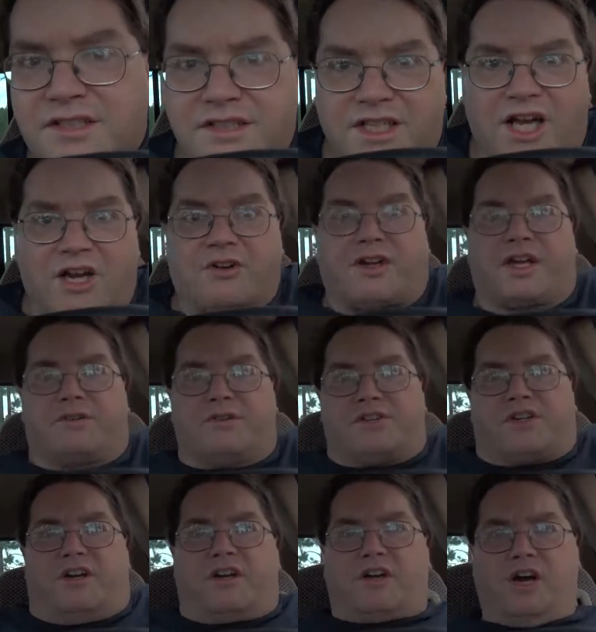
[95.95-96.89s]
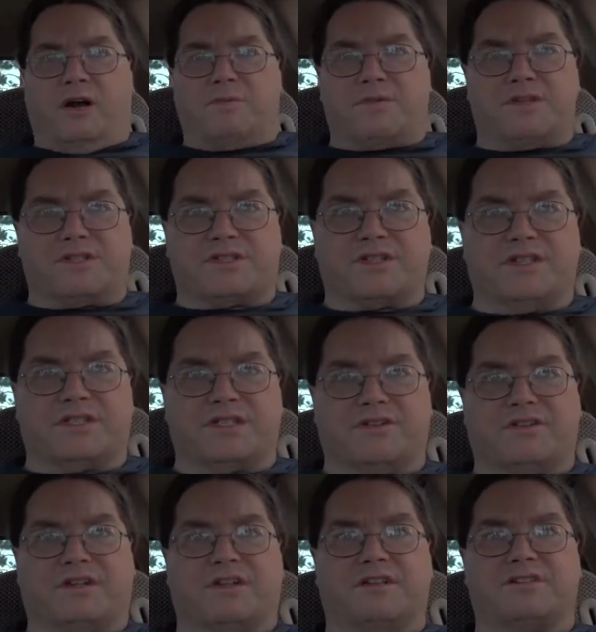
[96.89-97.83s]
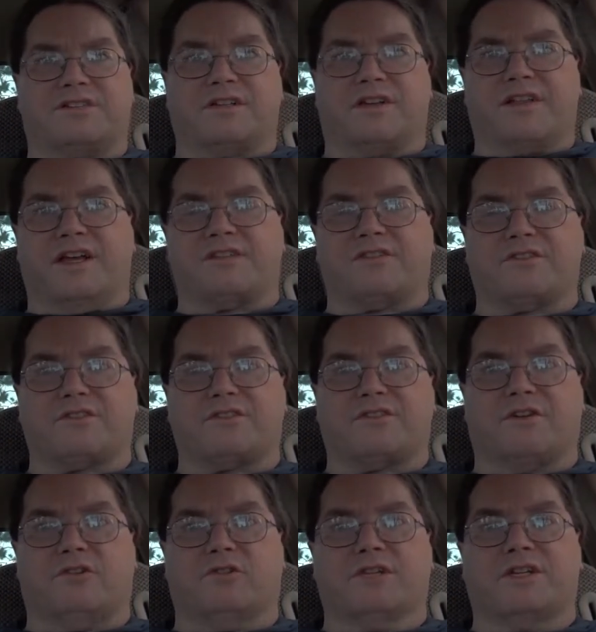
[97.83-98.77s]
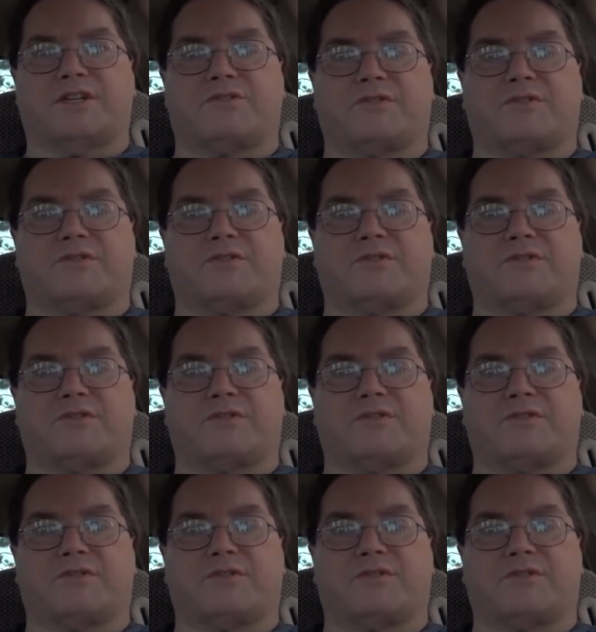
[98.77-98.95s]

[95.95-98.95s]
I don't care what John Carpenter says. I'm going to consider that the holy